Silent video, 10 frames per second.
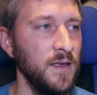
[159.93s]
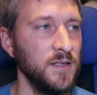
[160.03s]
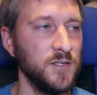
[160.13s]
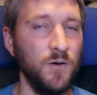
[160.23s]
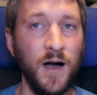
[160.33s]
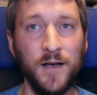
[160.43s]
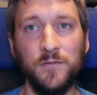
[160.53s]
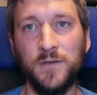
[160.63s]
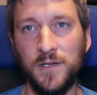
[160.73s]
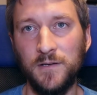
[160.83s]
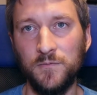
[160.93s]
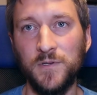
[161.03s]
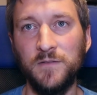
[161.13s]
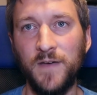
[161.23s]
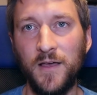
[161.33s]
So I really,
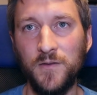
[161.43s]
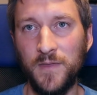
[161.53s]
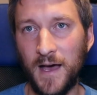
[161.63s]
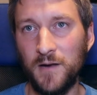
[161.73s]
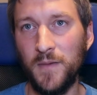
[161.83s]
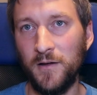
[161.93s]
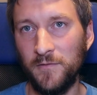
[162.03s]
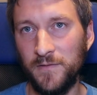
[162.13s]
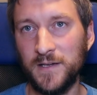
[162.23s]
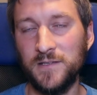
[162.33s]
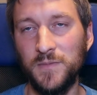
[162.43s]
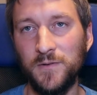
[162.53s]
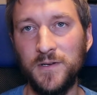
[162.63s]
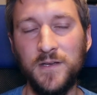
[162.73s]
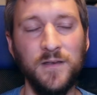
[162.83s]
really value that amount of
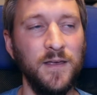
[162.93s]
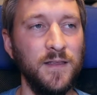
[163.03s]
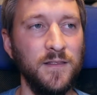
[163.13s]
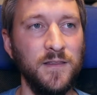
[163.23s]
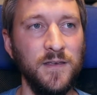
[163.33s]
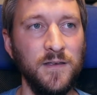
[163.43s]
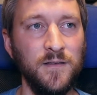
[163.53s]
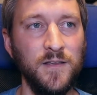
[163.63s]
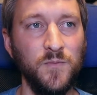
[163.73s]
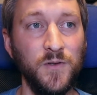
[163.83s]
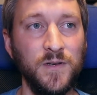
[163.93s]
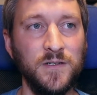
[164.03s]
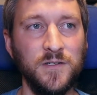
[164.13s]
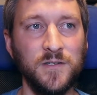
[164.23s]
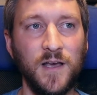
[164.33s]
flexibility and the ability
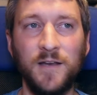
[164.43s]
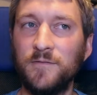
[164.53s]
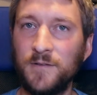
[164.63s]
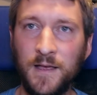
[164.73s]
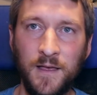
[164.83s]
to just kind of